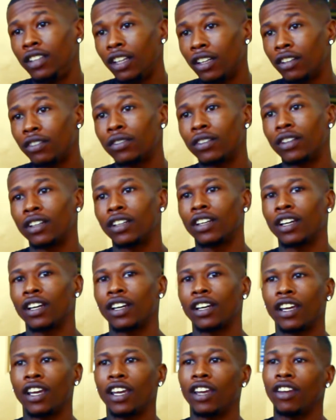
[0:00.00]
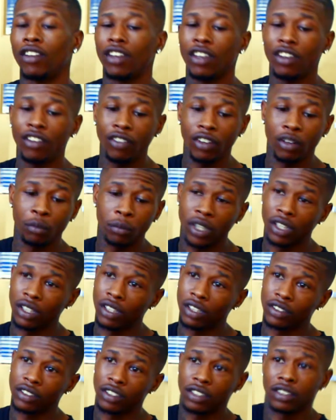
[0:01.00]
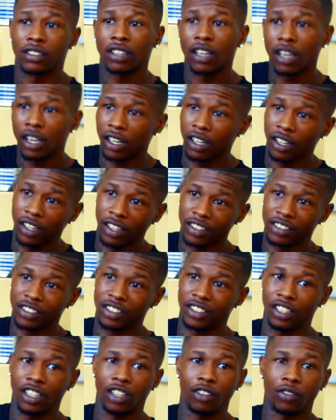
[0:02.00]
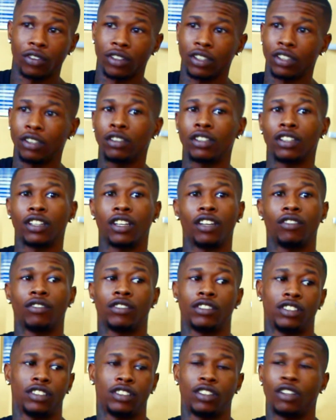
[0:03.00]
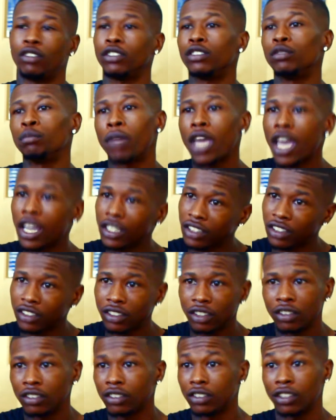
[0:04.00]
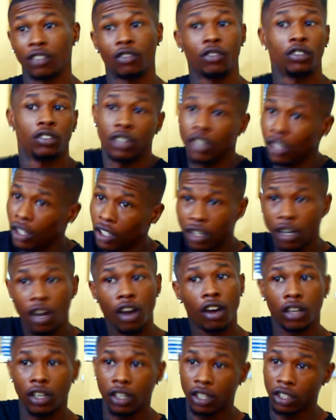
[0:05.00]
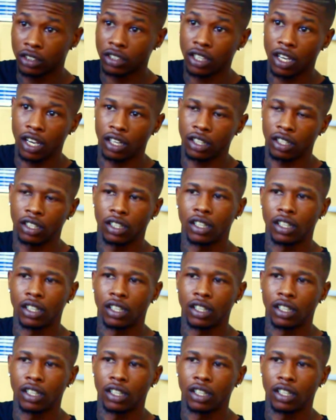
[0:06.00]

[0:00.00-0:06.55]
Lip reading: different now. Even being a designer is different. You can even just throw some patches on your stuff, you call it a designer.